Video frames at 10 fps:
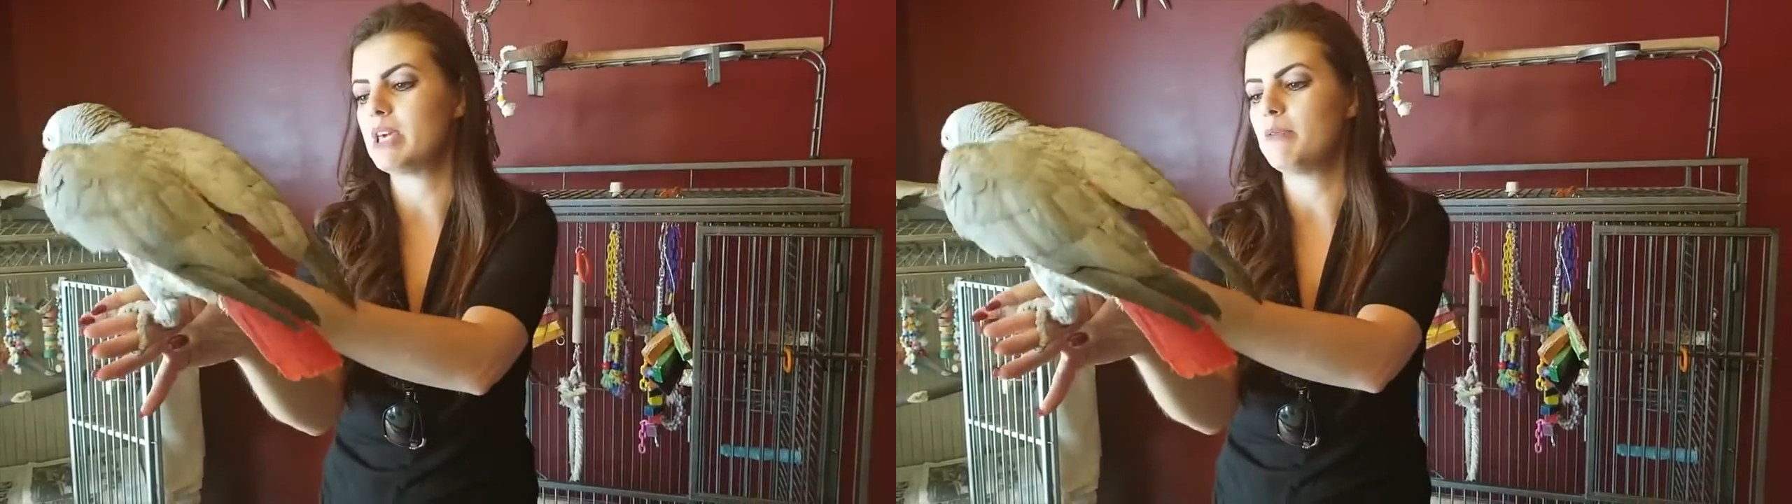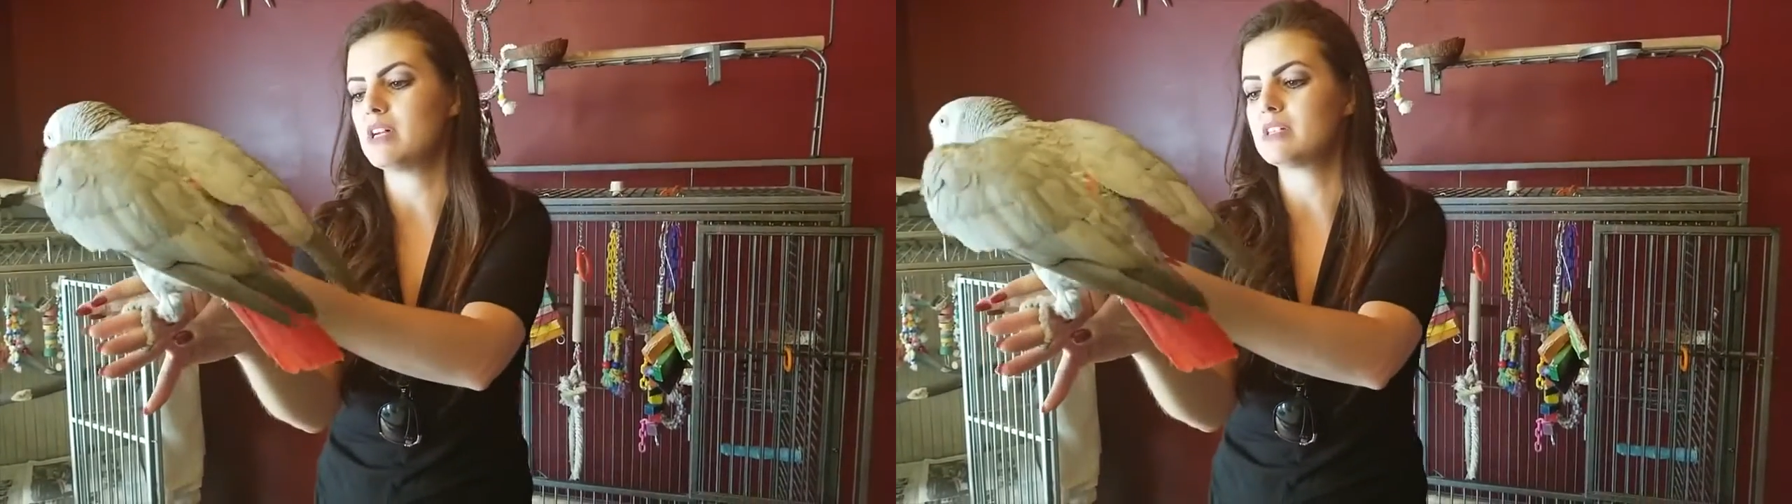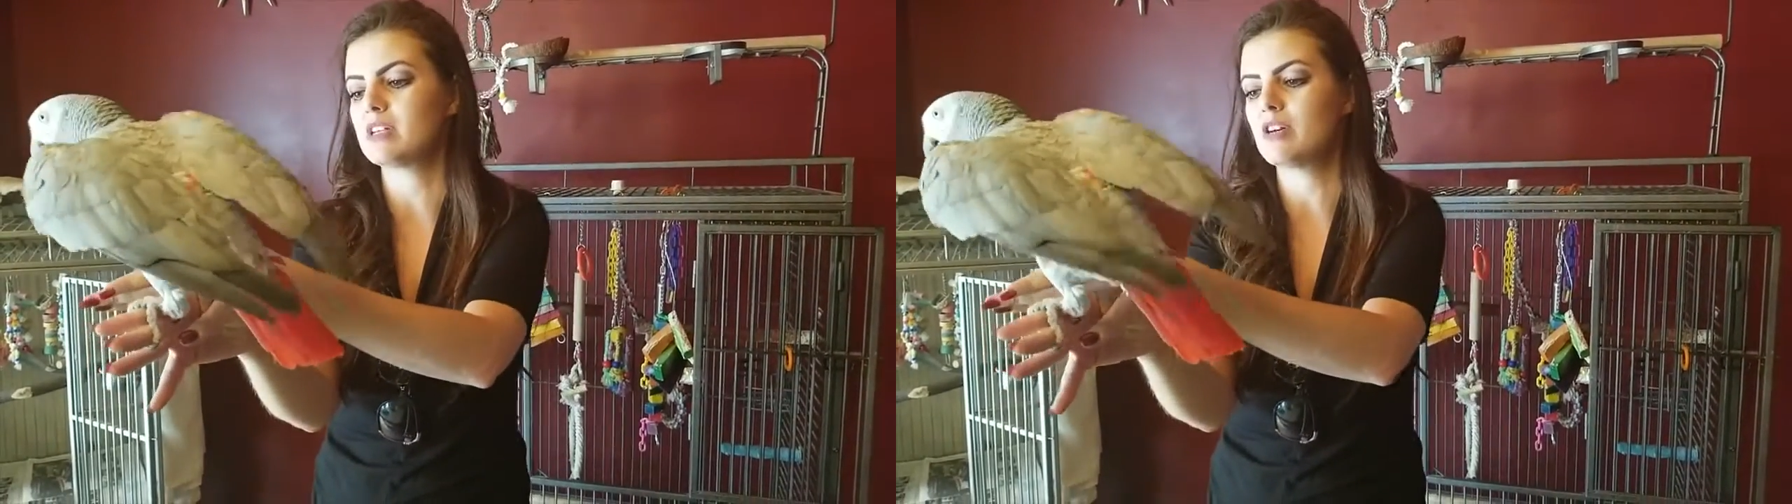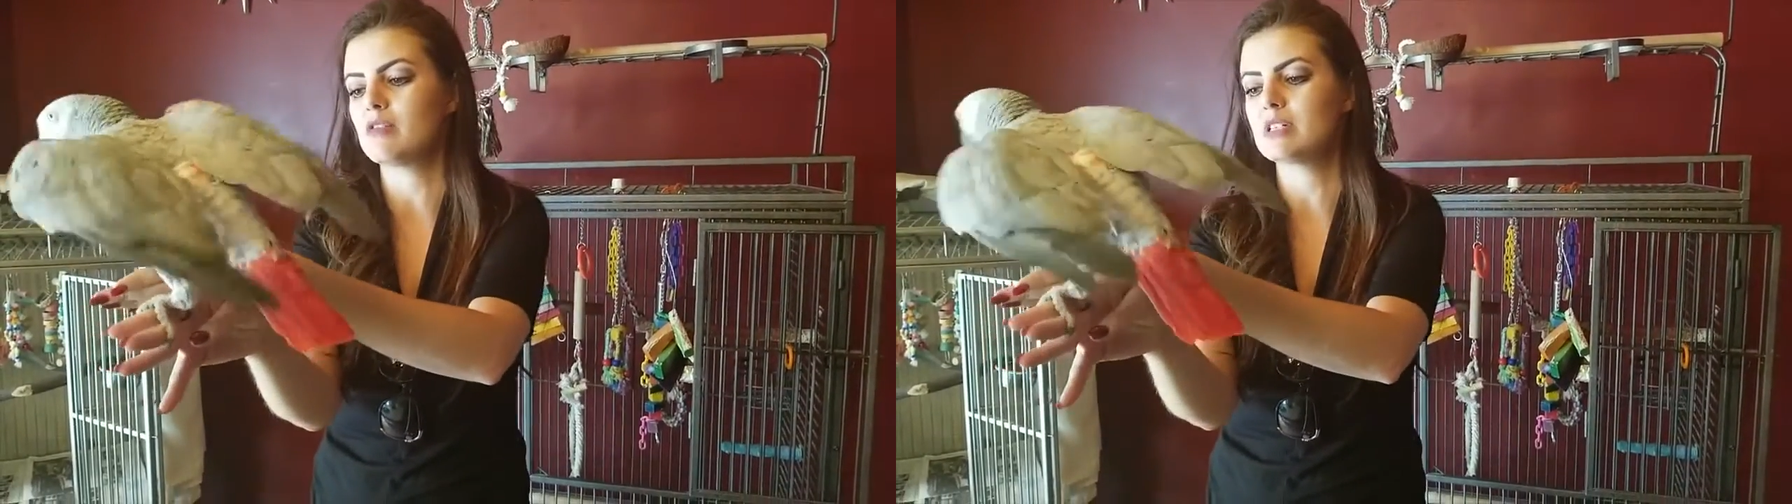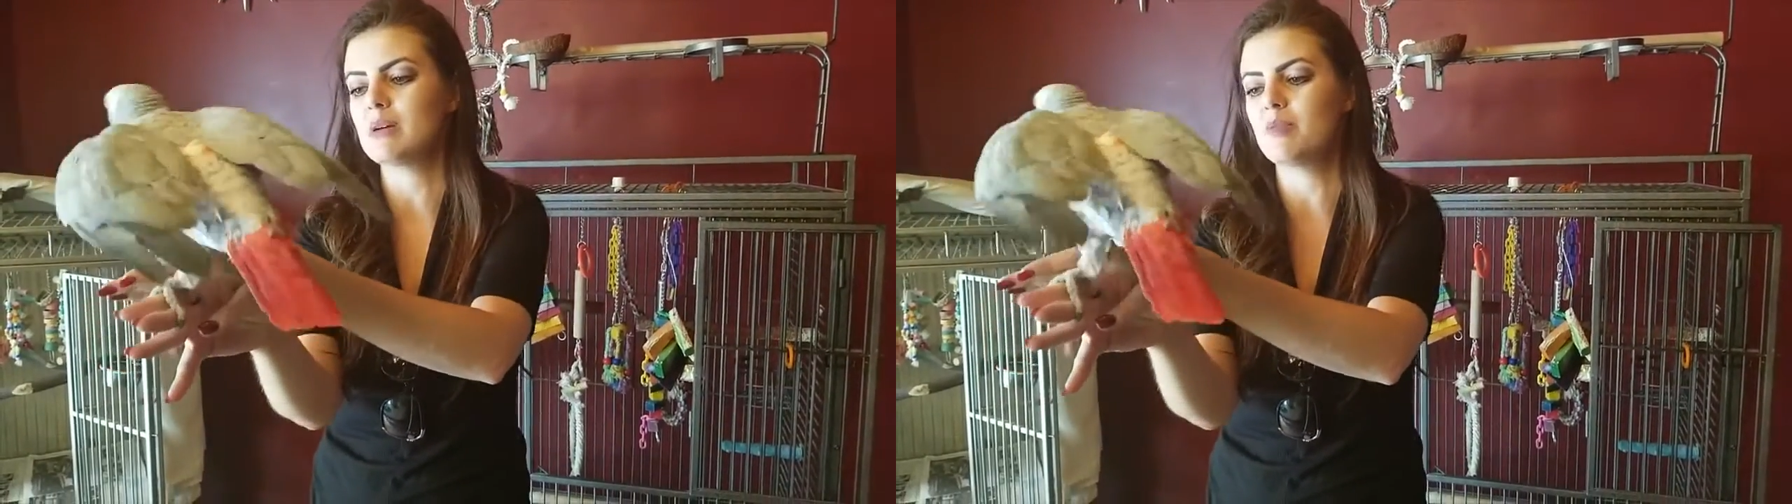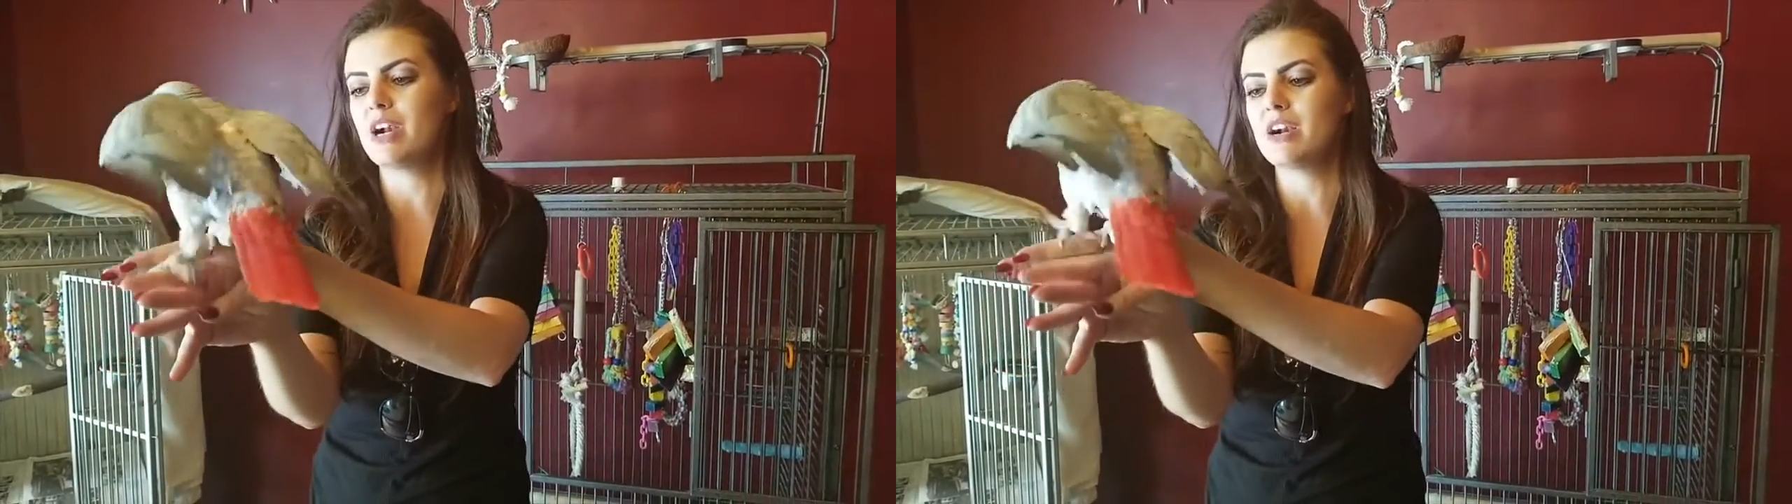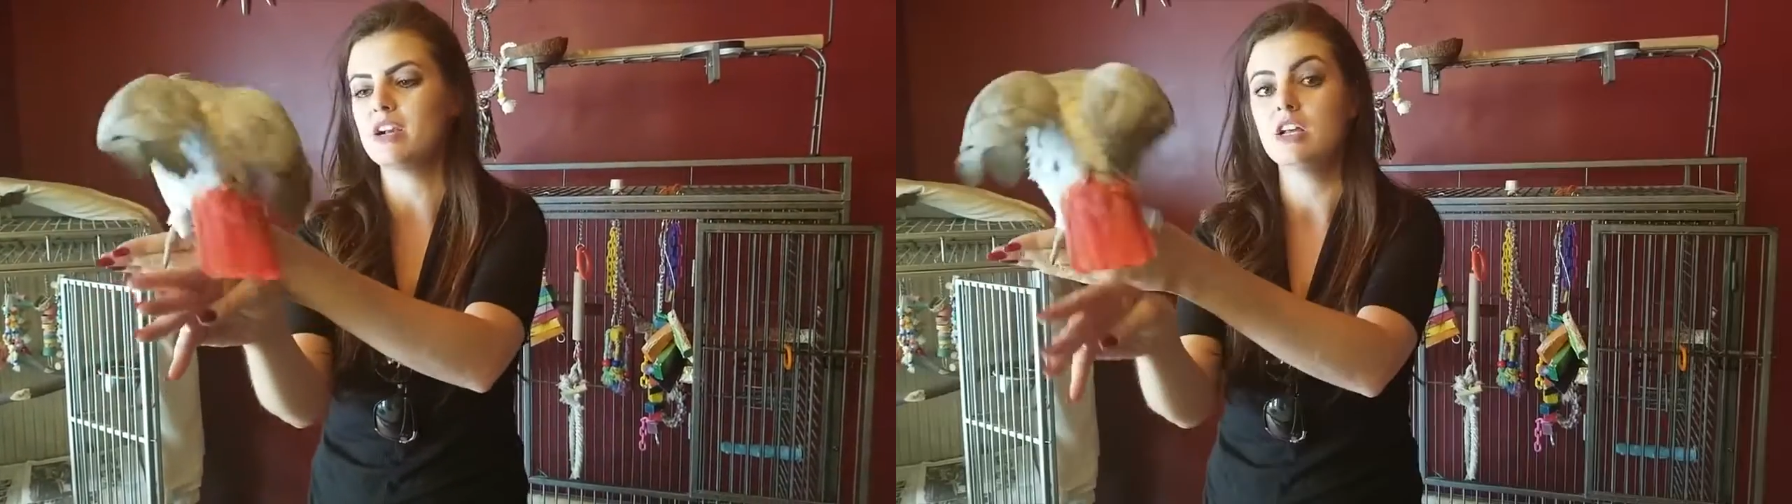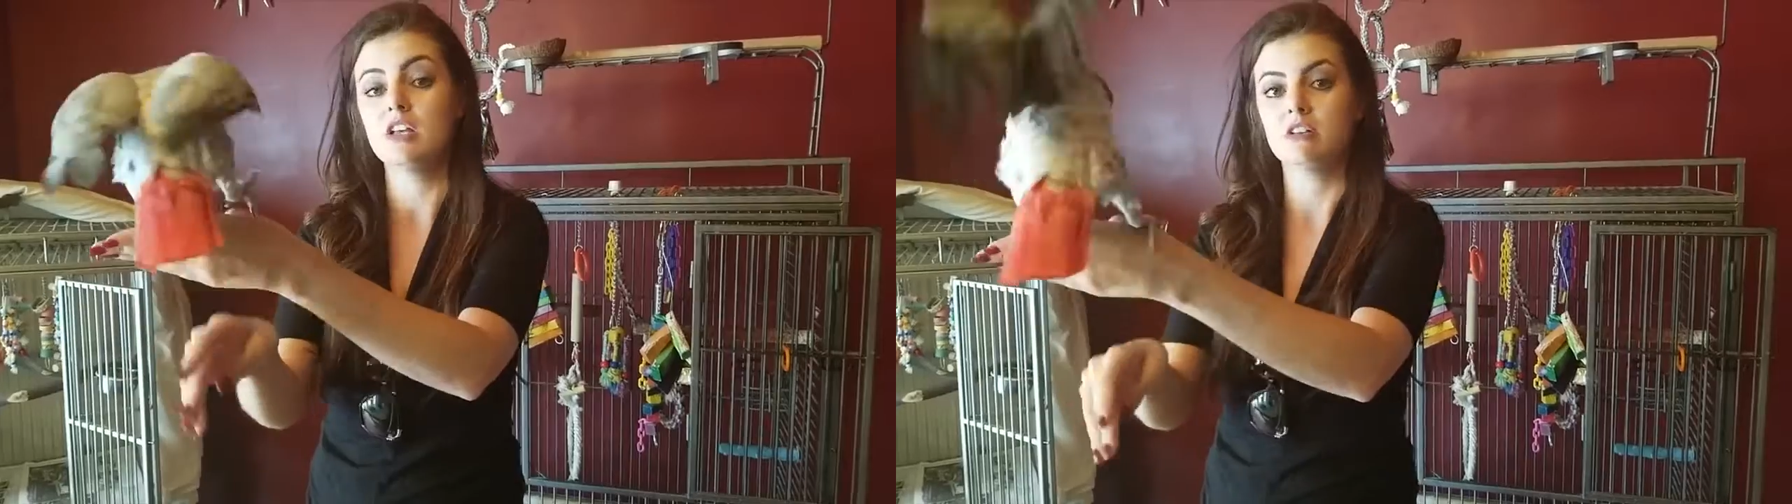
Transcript: He wants to go somewhere,